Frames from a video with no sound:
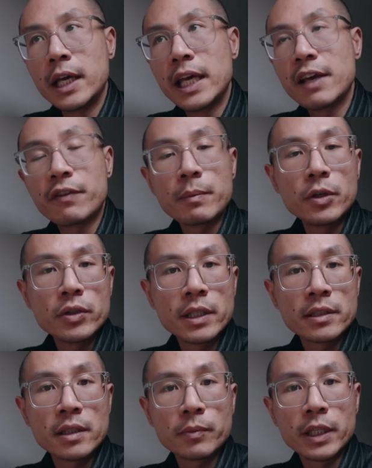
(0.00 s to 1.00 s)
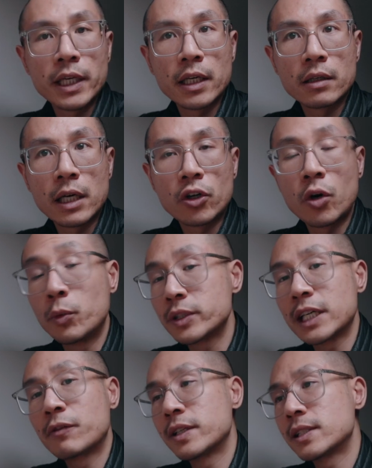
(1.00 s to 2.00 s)
If I'm using something on
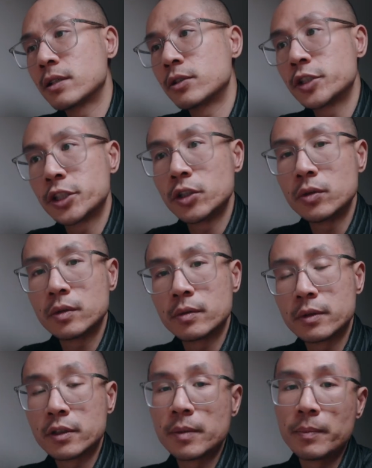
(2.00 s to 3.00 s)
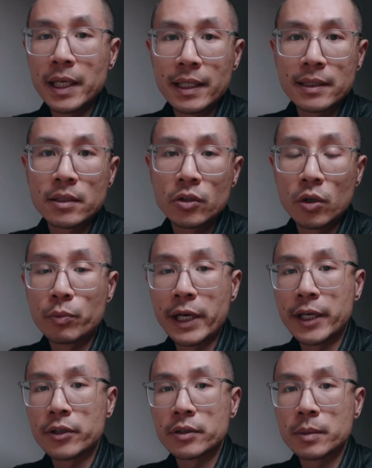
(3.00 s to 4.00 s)
almost every single shoot, to me that's a
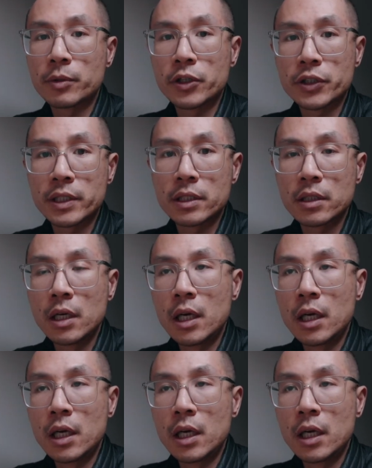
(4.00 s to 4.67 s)
no-brainer to purchase.